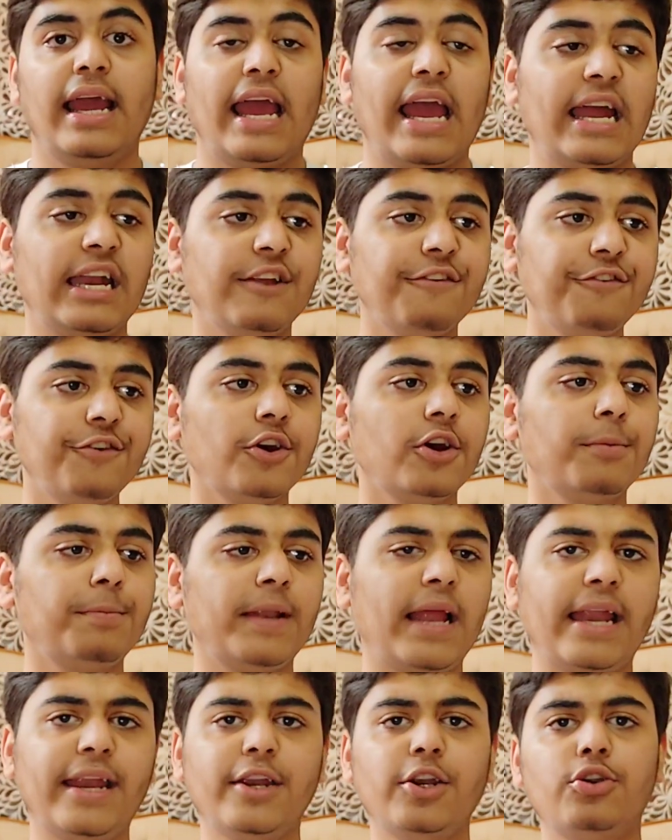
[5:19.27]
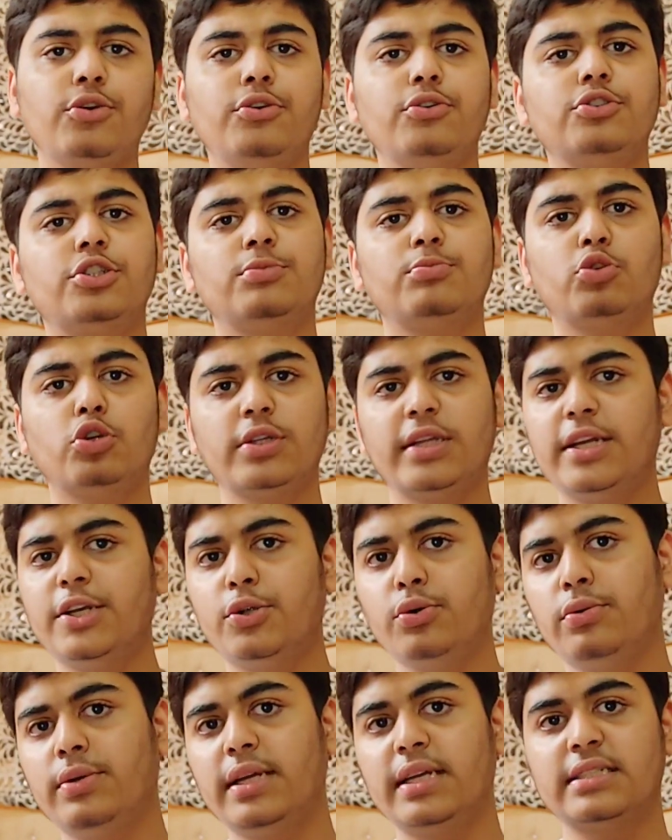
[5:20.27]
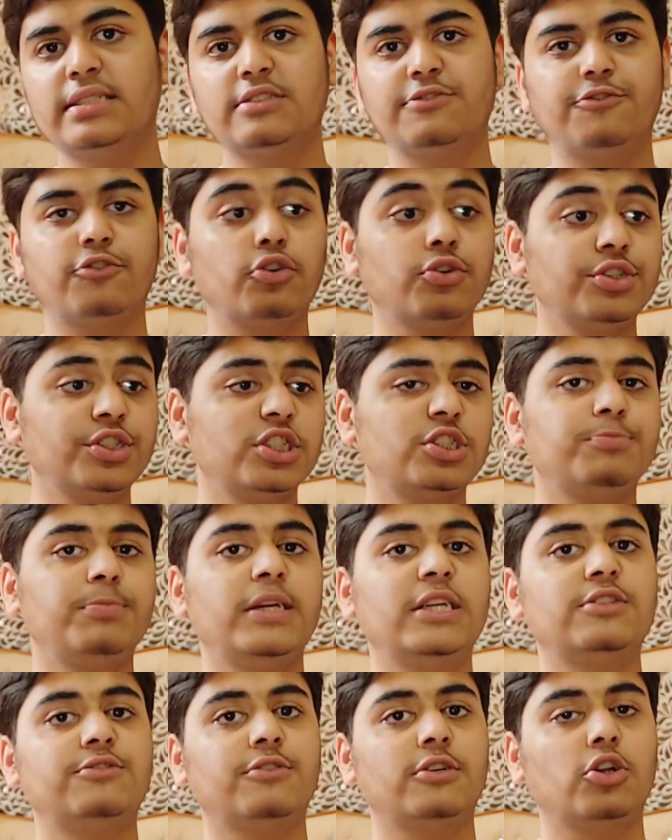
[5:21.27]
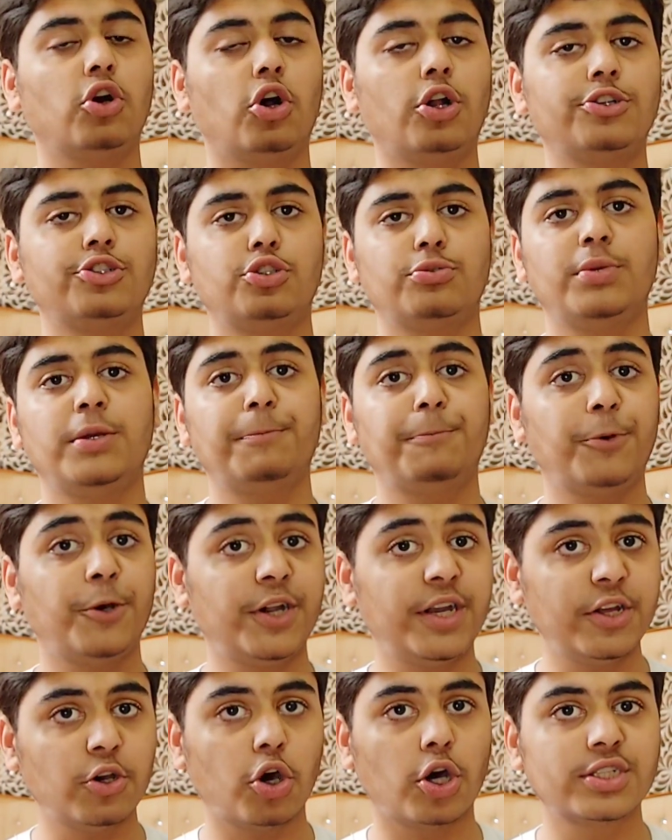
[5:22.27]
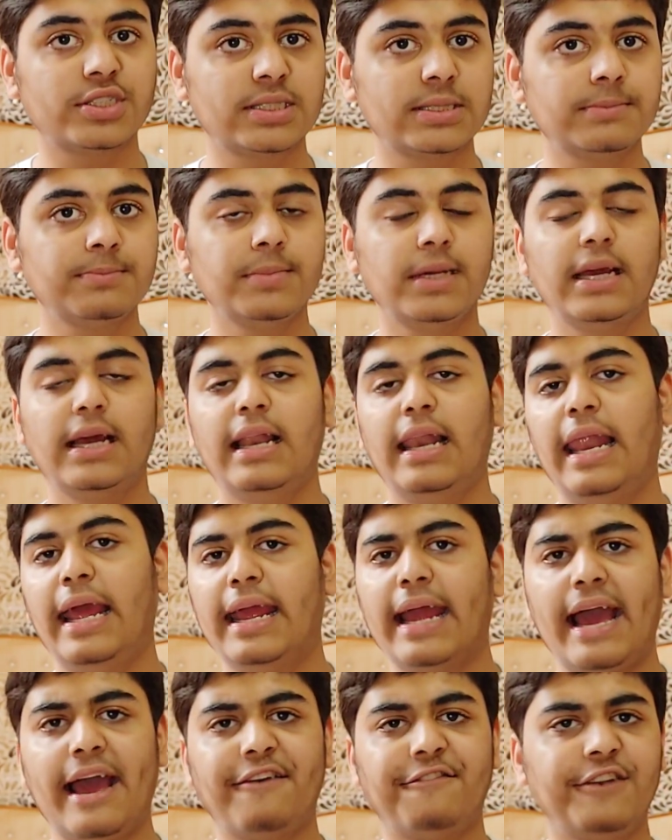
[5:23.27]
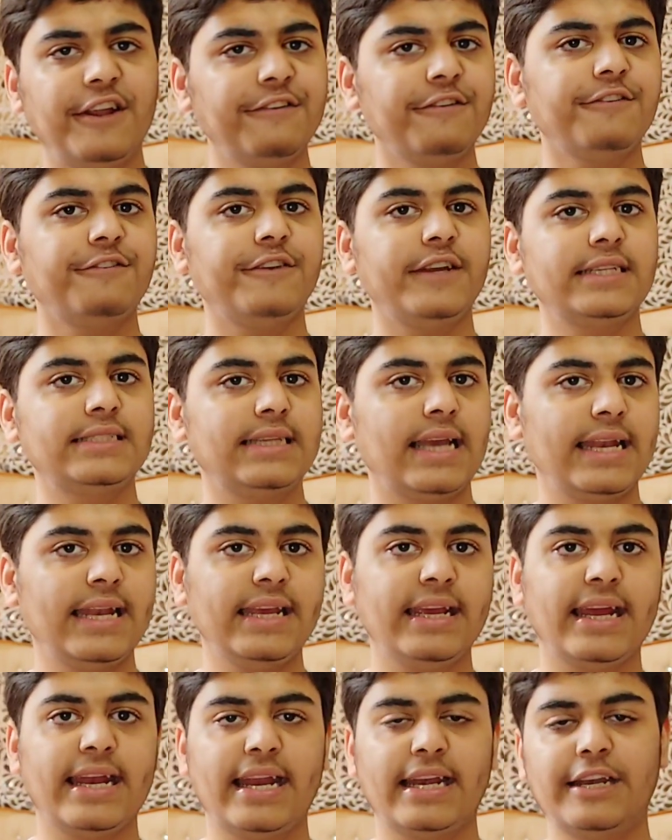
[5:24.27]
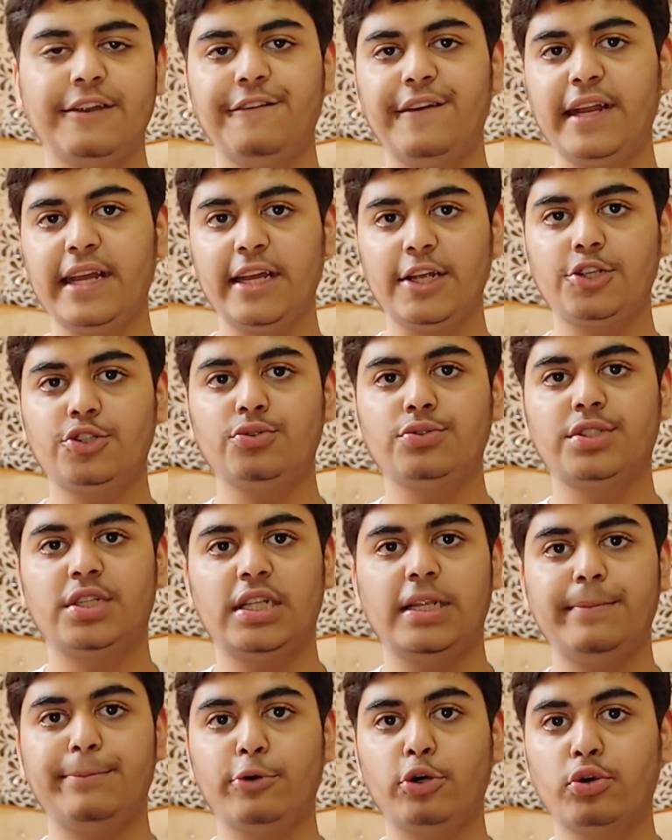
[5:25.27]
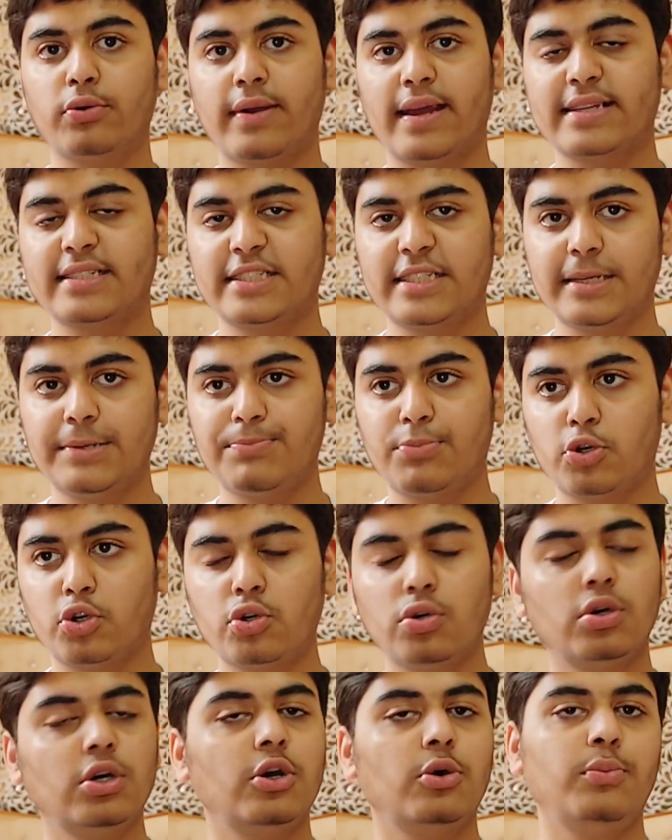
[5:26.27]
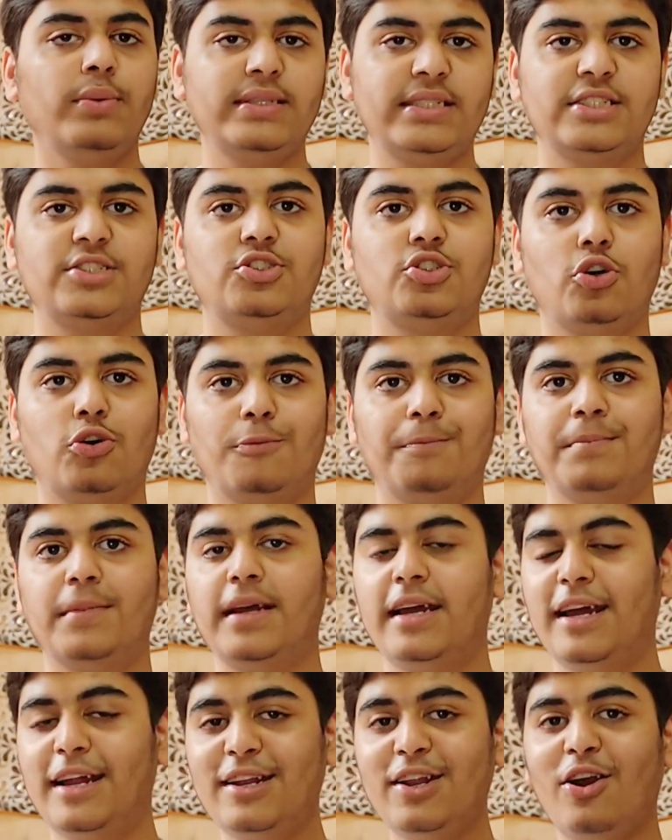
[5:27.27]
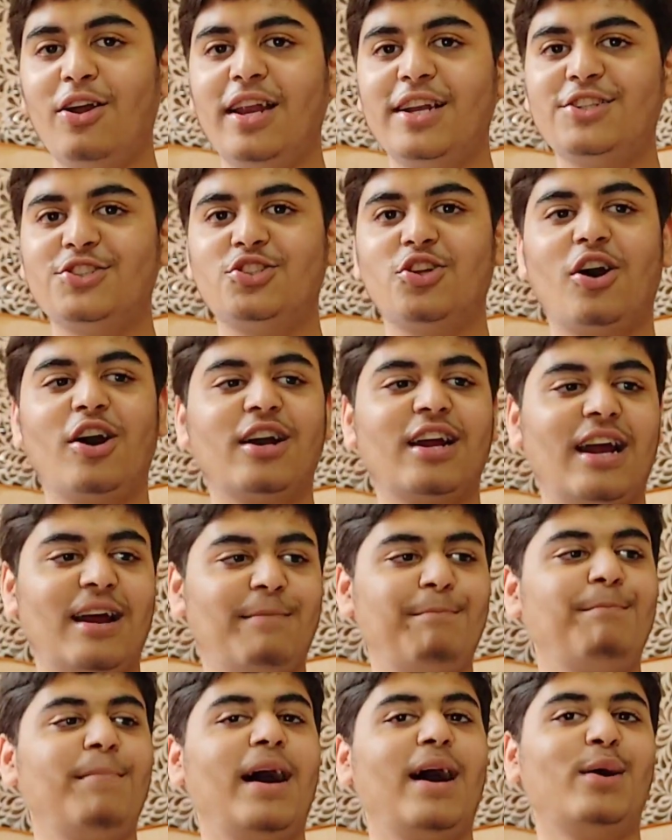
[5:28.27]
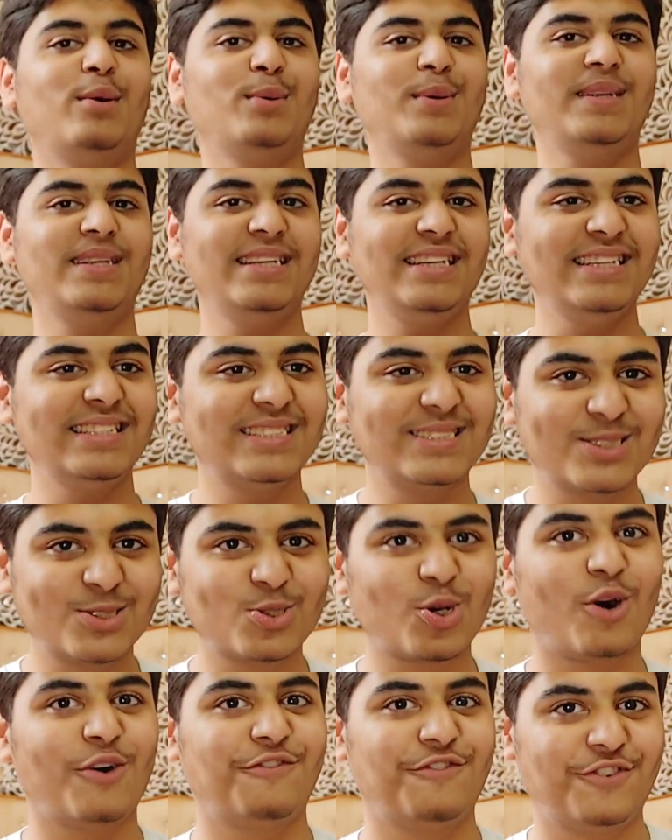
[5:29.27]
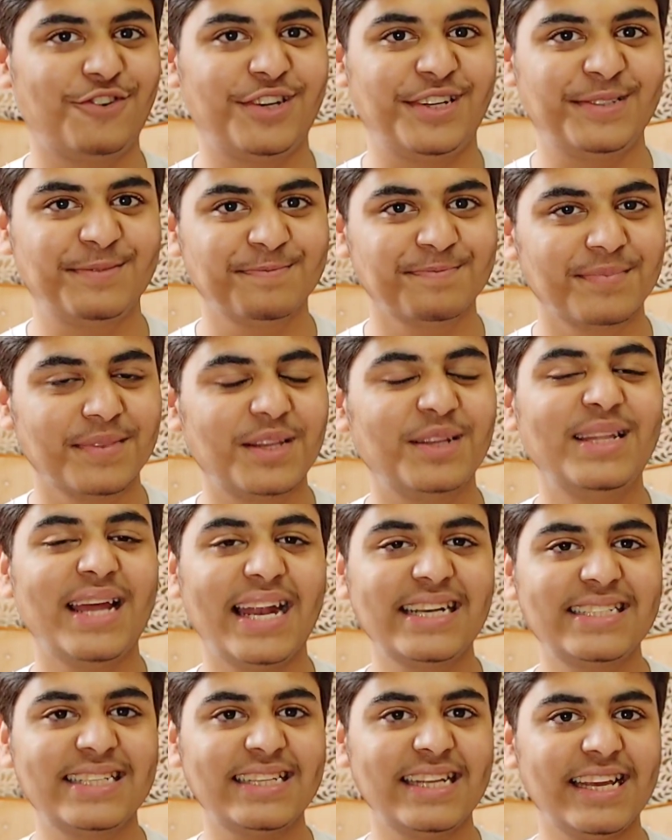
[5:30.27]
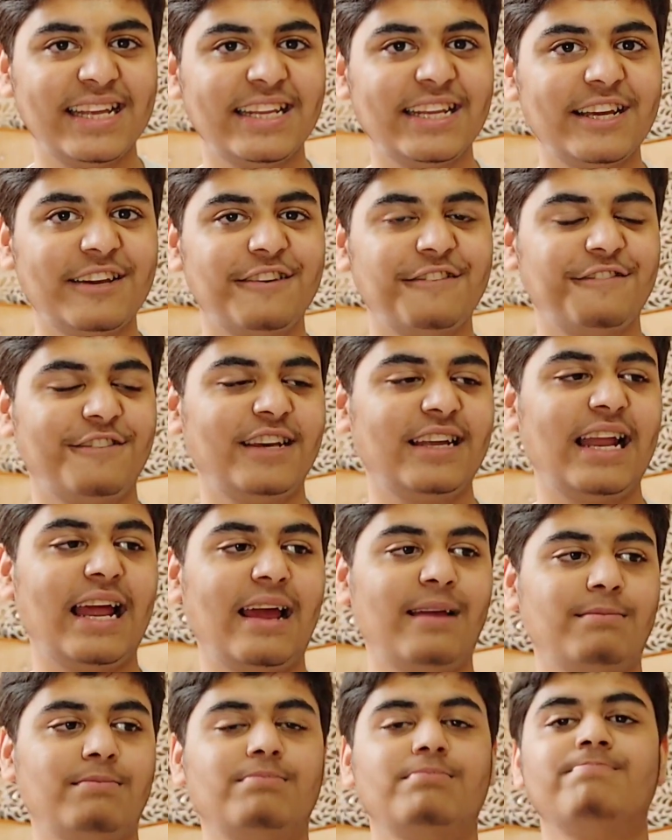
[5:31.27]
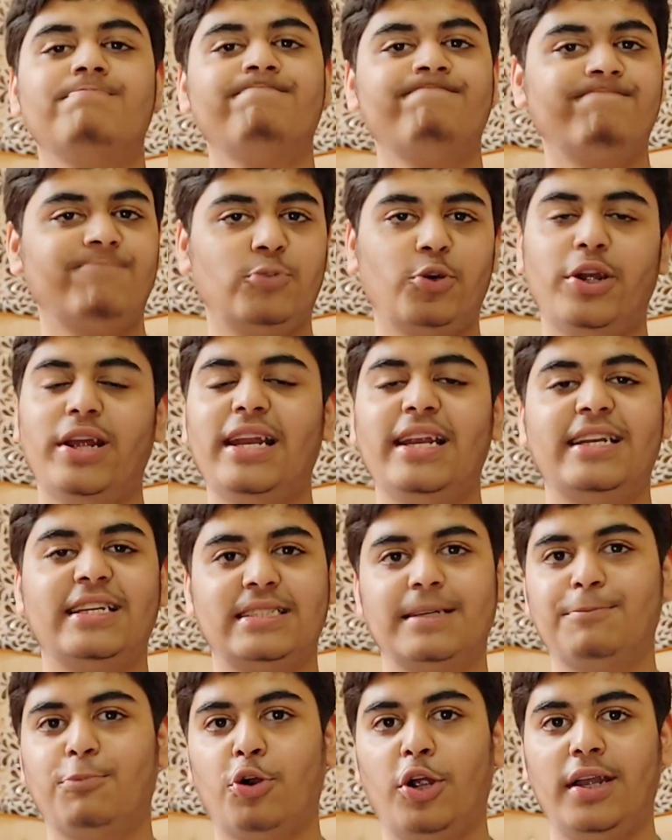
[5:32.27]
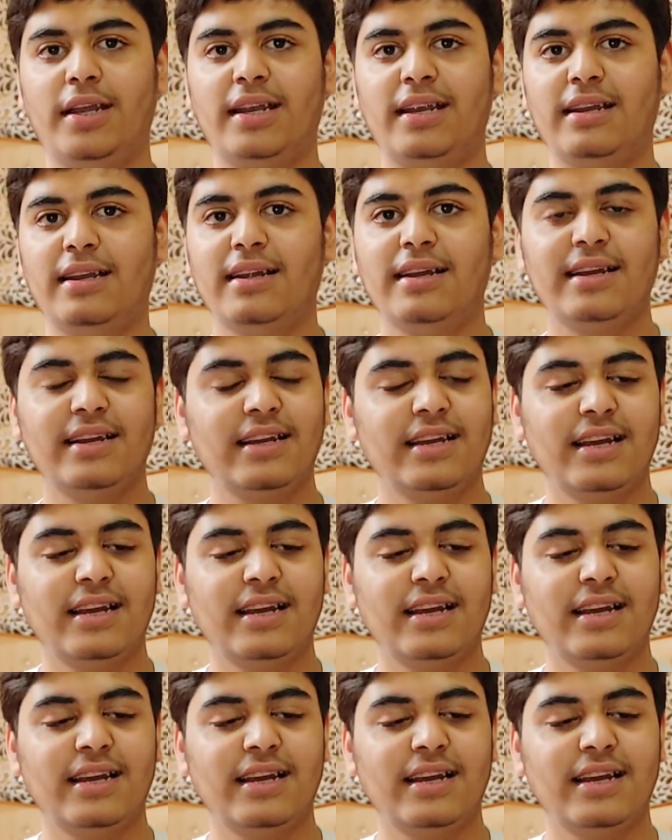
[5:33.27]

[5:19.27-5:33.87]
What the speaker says: And if you are planning to use it more than 2 years, 4G speeds will also be pretty awesome. Like I have never faced any connectivity issues in the Poco X3 Pro, which is dope. Now let's talk about the software. Now that's an area where I'm really disappointed.